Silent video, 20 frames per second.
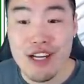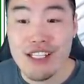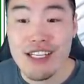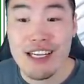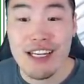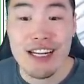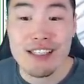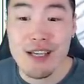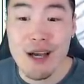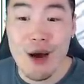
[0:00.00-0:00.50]
and
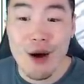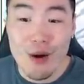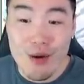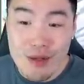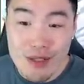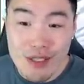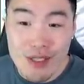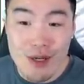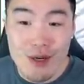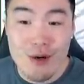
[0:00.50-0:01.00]
it's
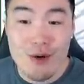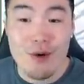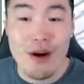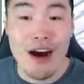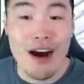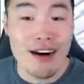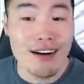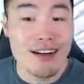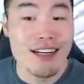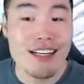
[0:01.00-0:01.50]
also
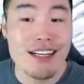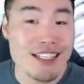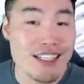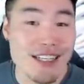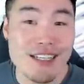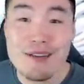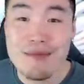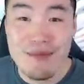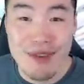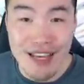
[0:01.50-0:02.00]

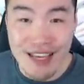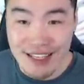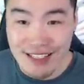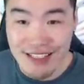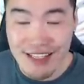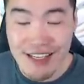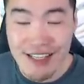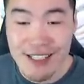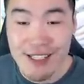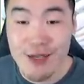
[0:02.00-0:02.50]
RNG based,
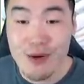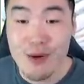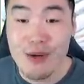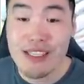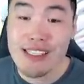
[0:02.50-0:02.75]
so it's